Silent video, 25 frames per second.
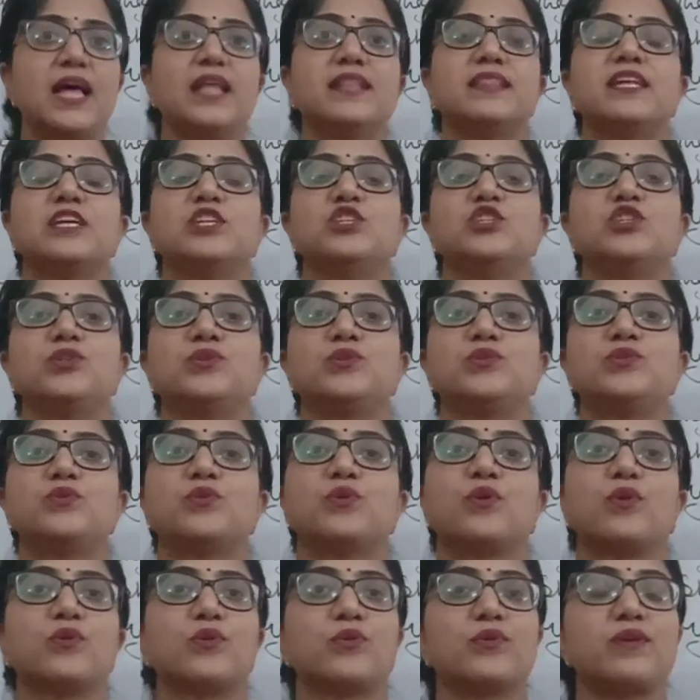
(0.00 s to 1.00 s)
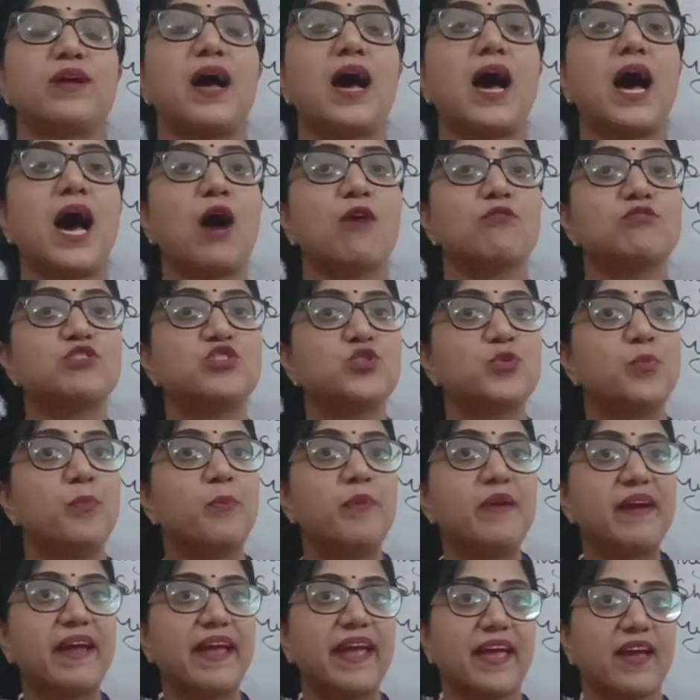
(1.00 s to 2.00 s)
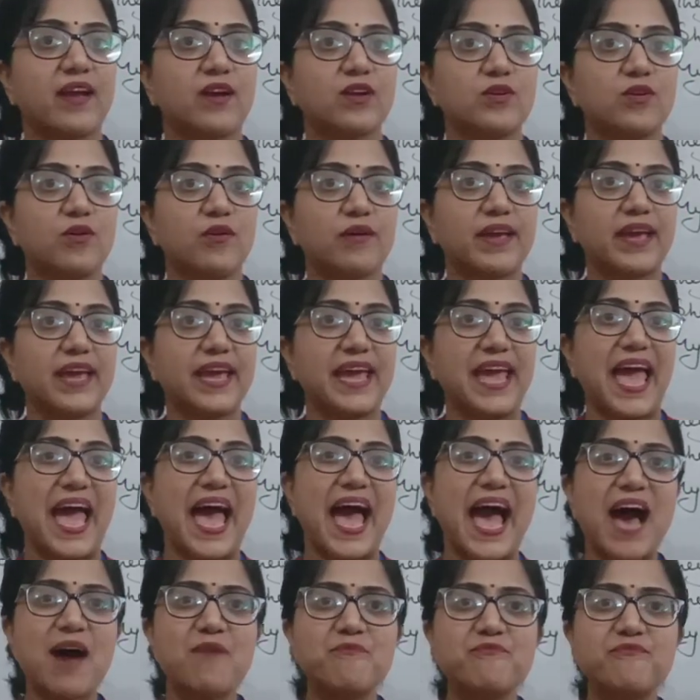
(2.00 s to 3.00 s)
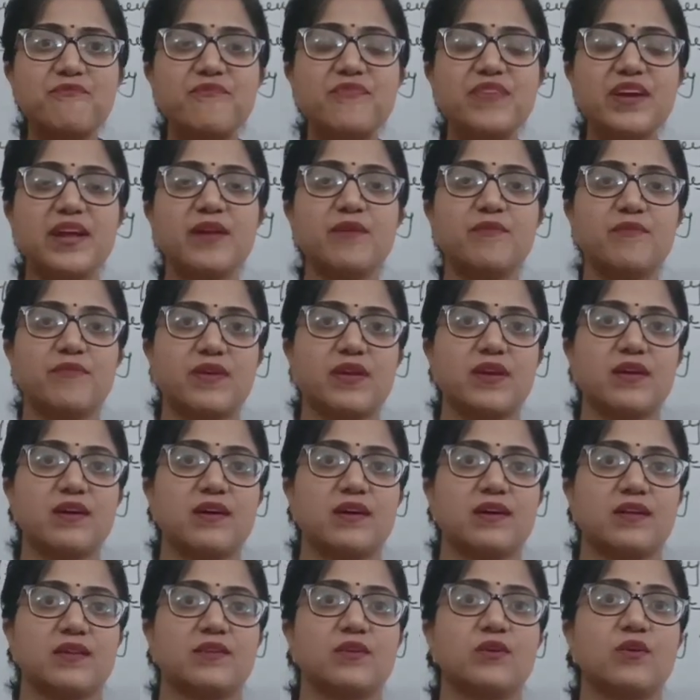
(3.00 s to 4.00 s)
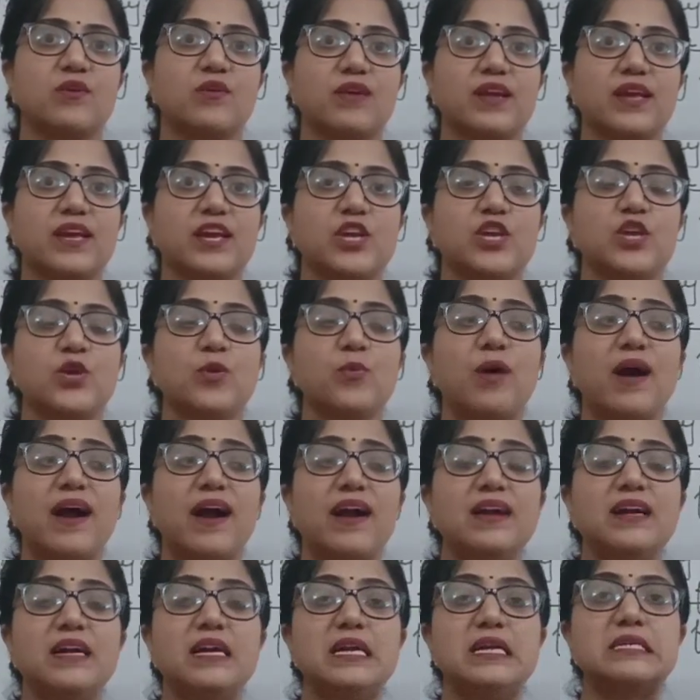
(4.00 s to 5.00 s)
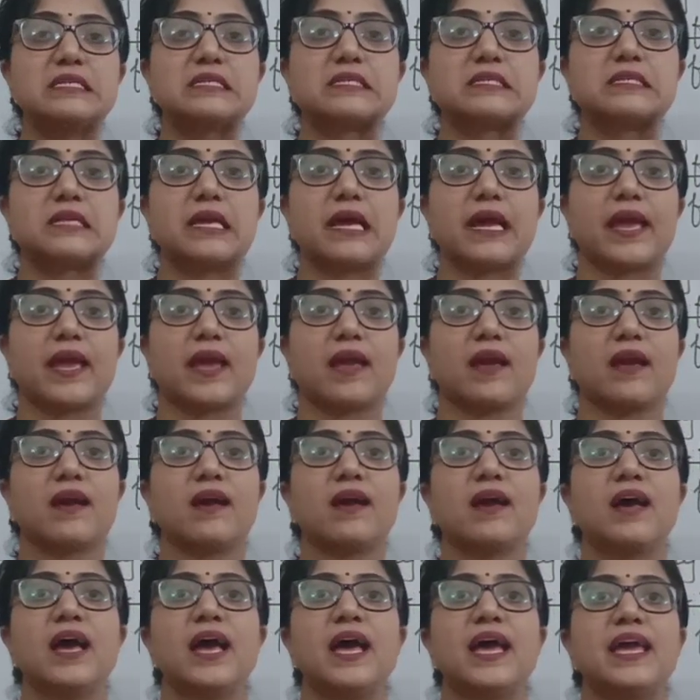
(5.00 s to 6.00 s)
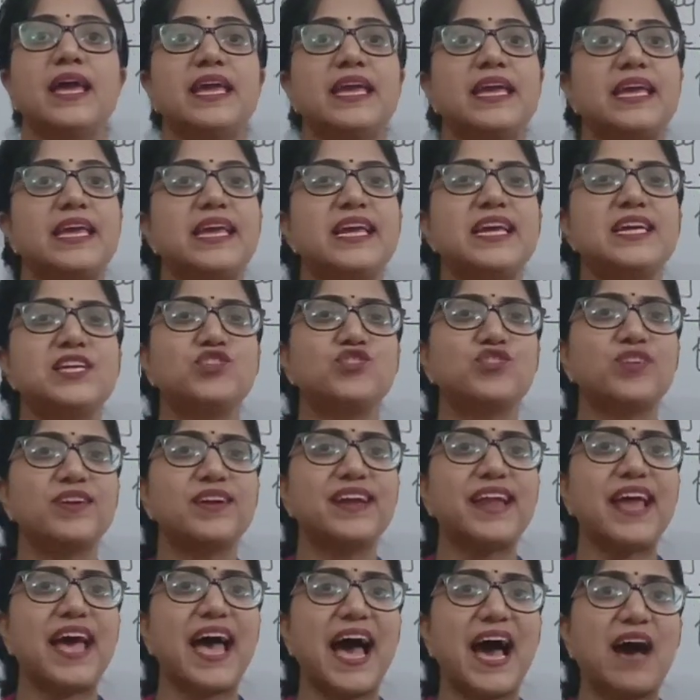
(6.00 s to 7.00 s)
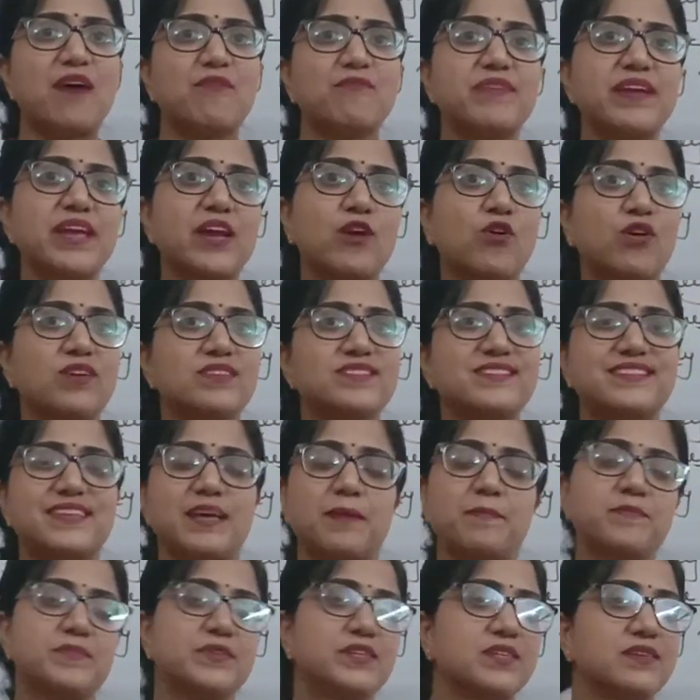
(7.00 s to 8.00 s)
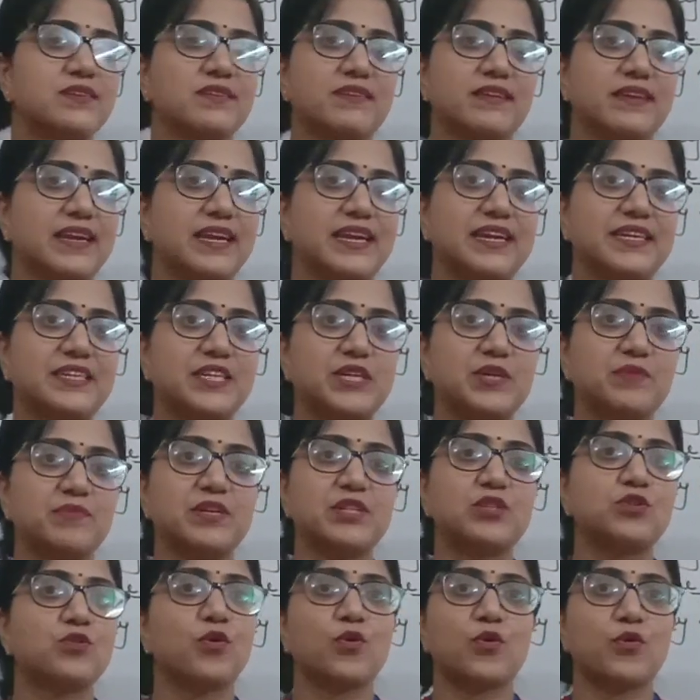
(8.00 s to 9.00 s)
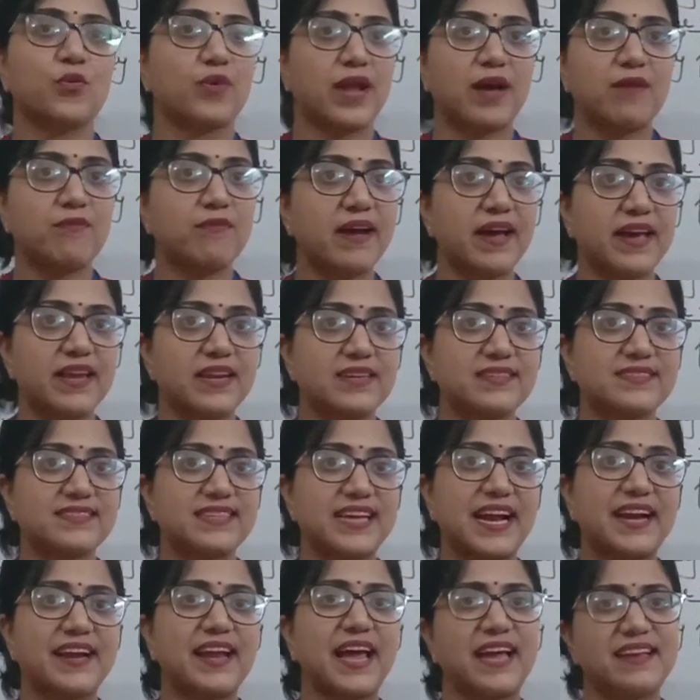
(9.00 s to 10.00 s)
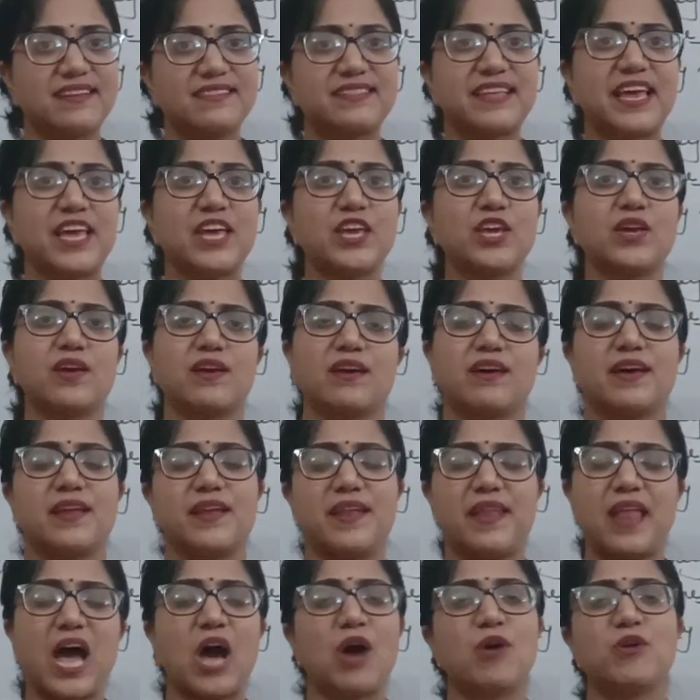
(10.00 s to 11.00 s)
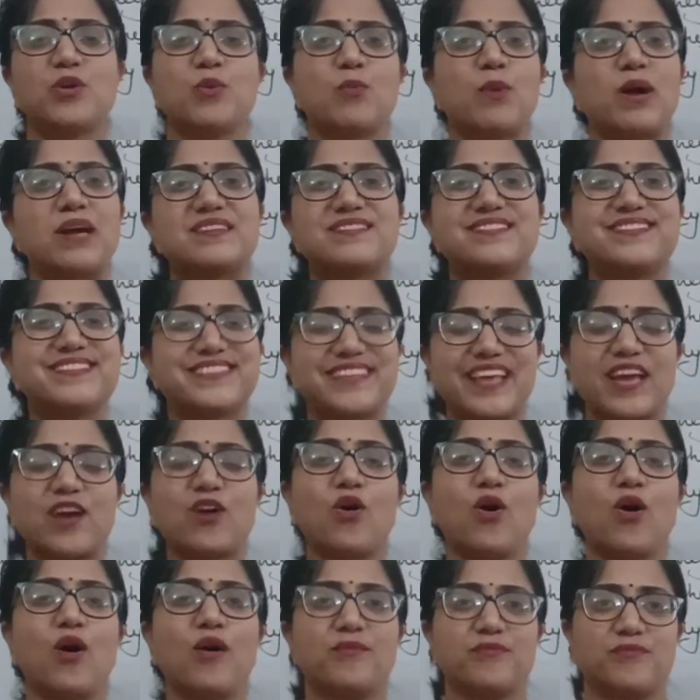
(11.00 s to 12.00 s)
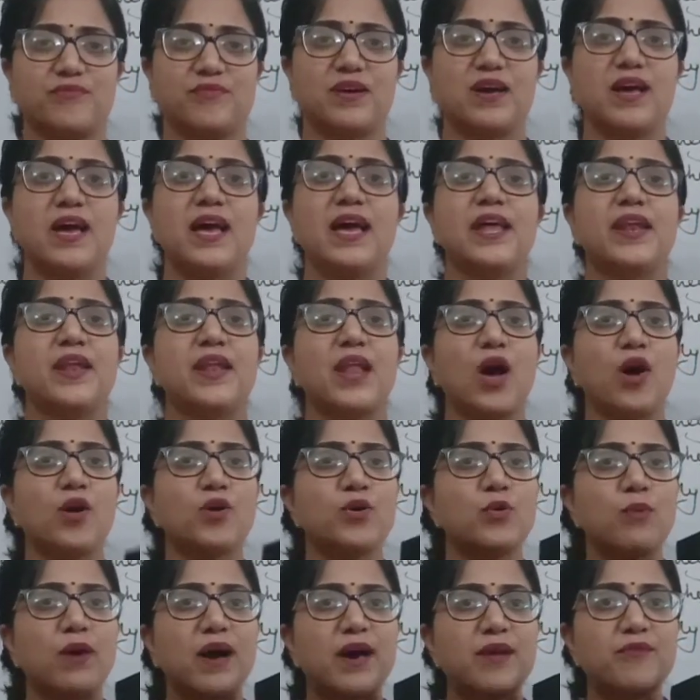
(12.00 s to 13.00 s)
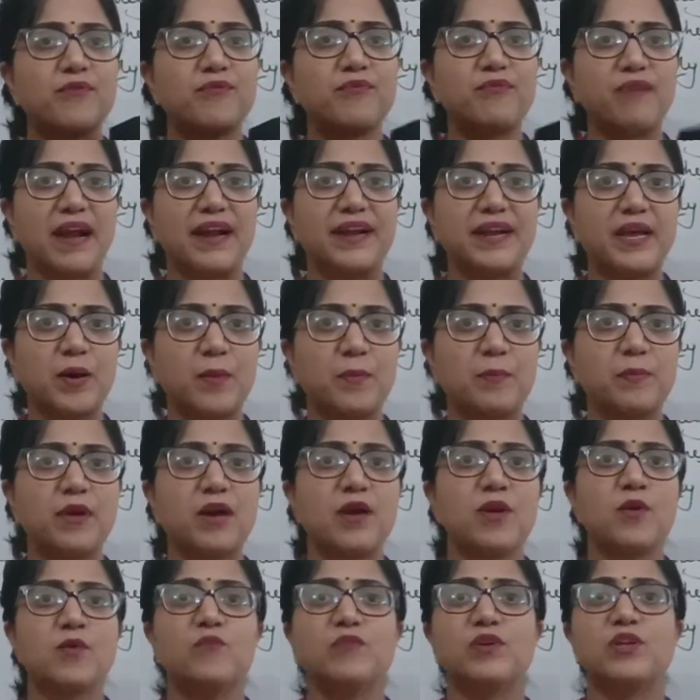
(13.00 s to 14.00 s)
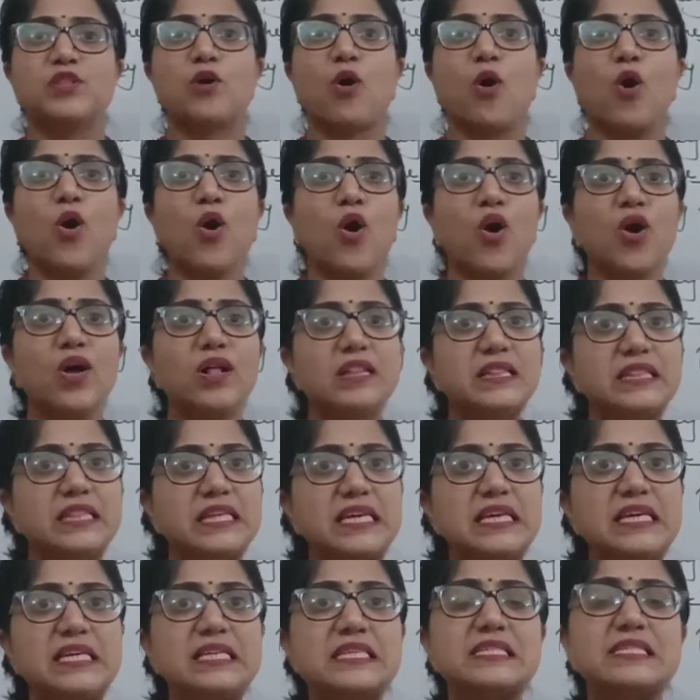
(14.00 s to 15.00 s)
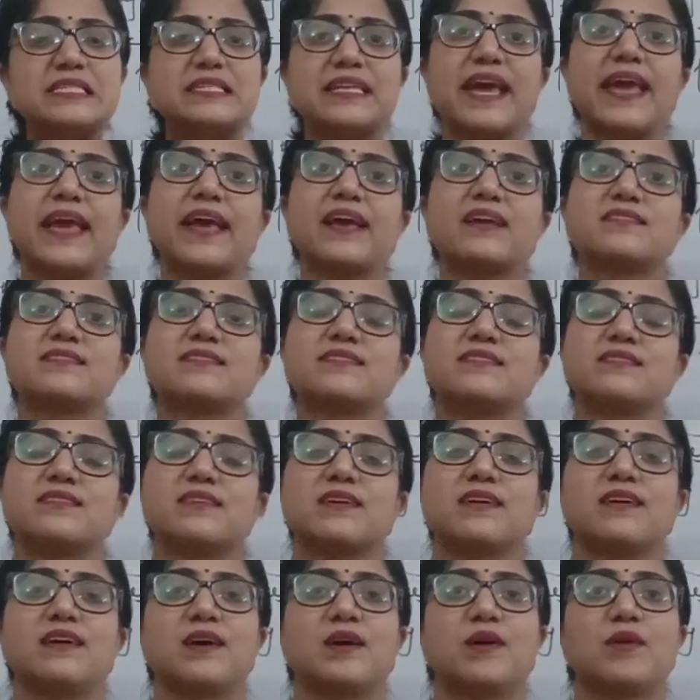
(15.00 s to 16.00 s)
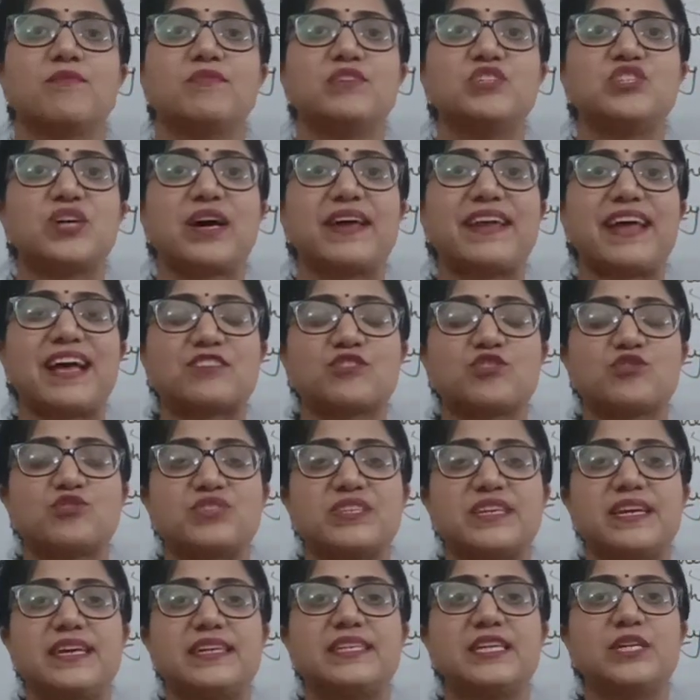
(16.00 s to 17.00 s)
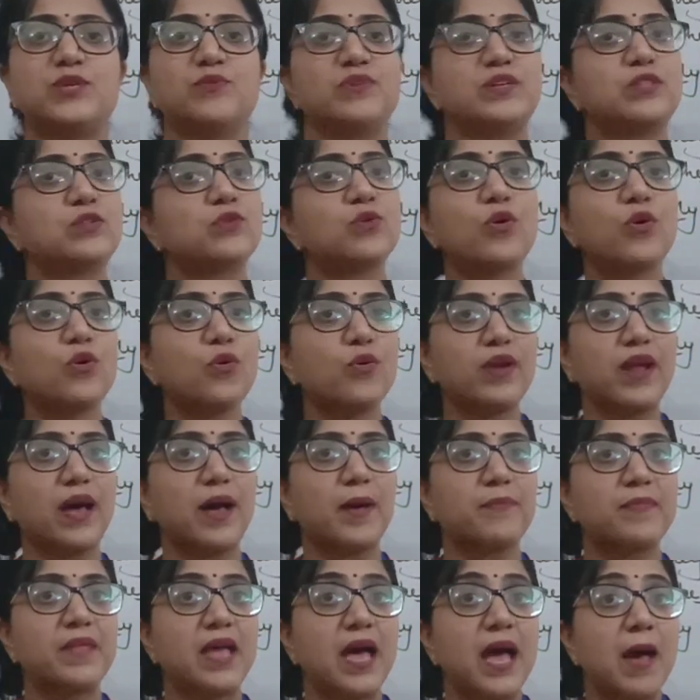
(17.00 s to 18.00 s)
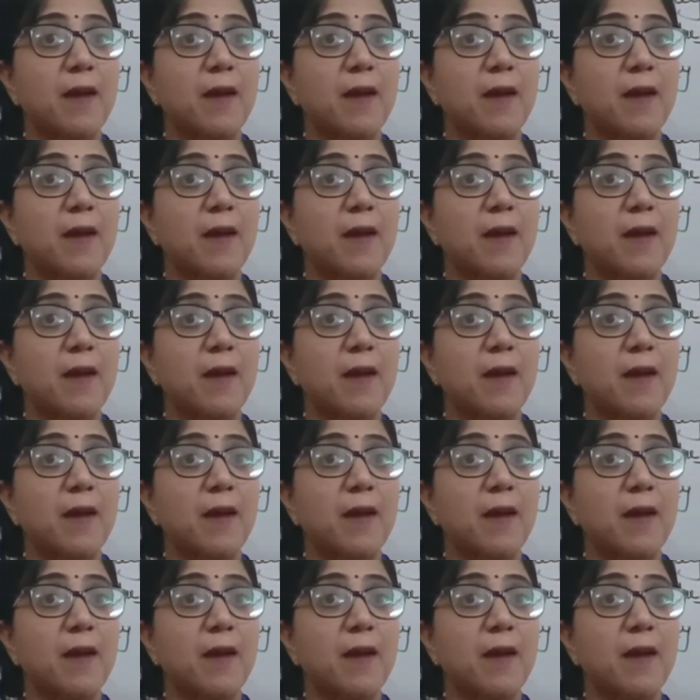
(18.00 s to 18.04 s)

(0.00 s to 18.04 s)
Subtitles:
Then due to corona outbreak, okay, everywhere, okay, you are listening each and every concept related with coronavirus, and I think now you are sick of, now you are fed up with all these things which are associated with corona.